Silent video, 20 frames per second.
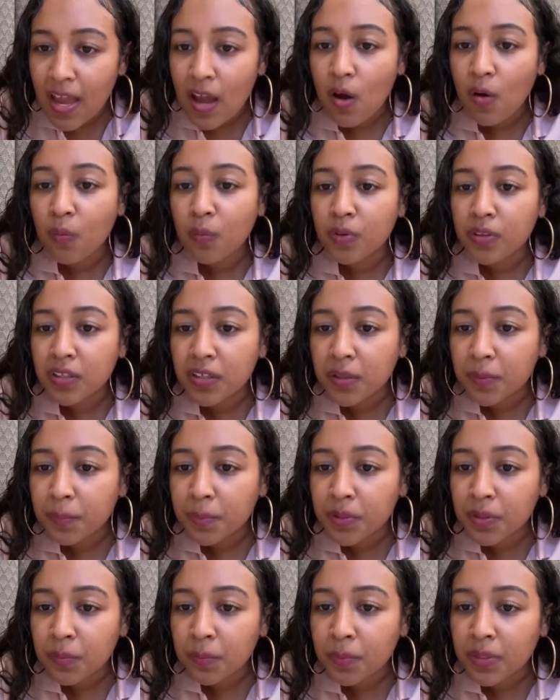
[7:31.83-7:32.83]
What did I put
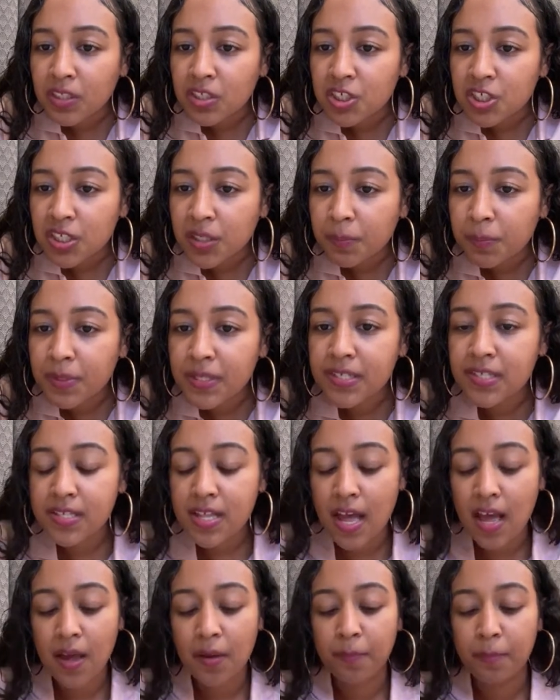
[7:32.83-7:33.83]
on my chickpeas?
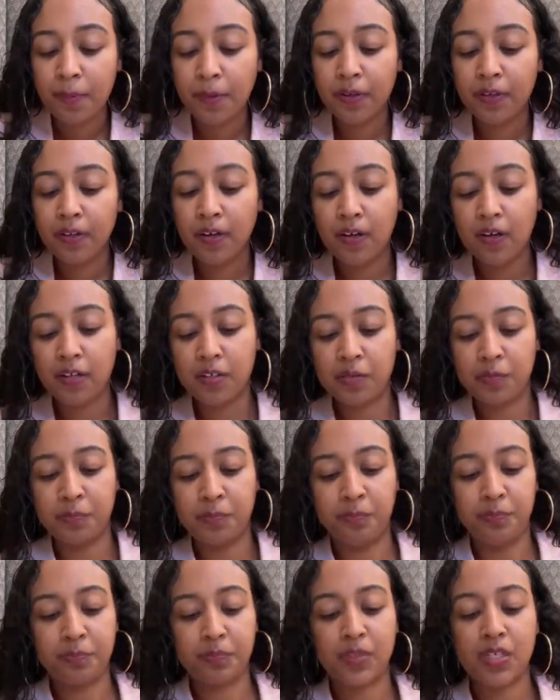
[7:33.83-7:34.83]
I put
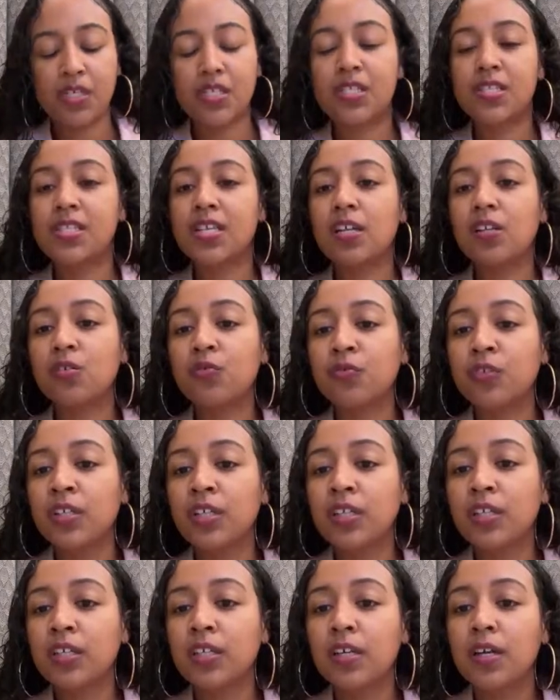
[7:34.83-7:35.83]

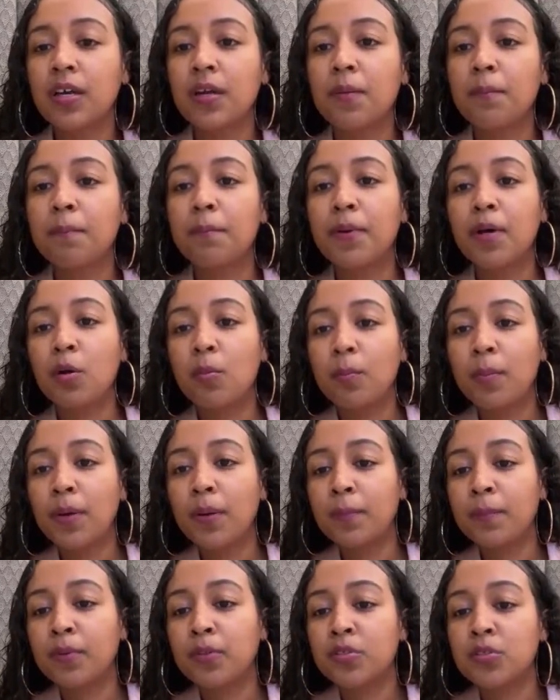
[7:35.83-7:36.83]
celery, bell
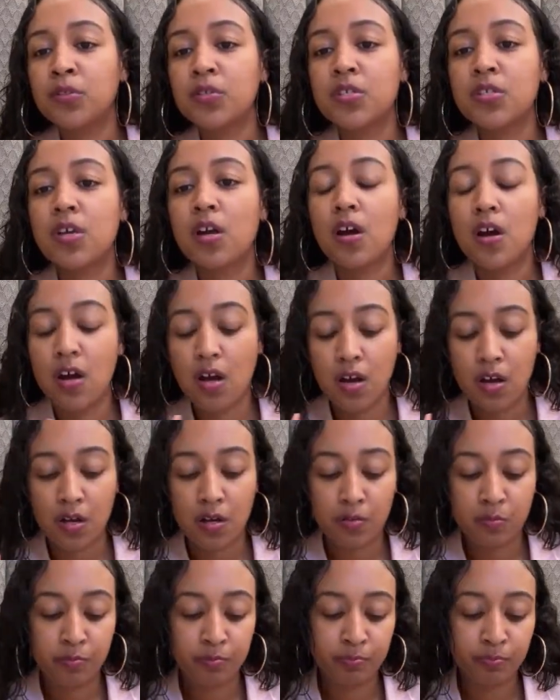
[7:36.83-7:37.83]
peppers,
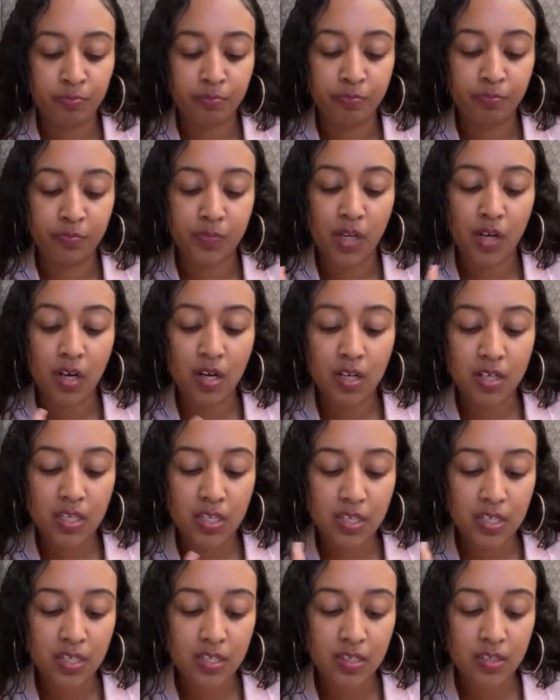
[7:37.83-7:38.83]

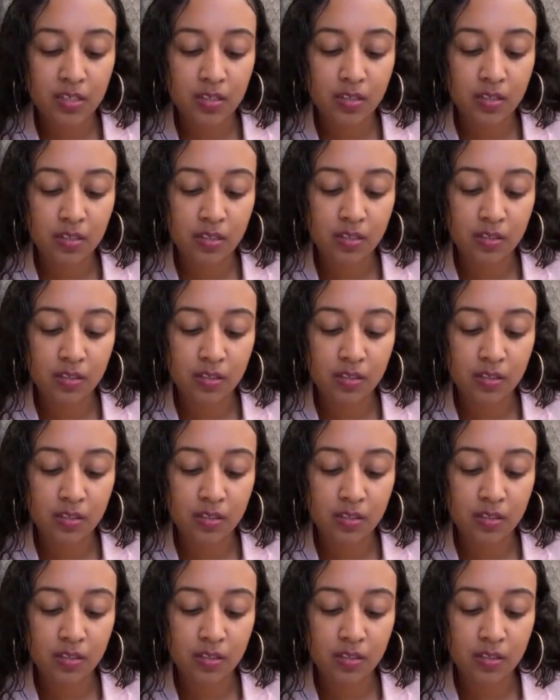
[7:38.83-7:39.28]
onion.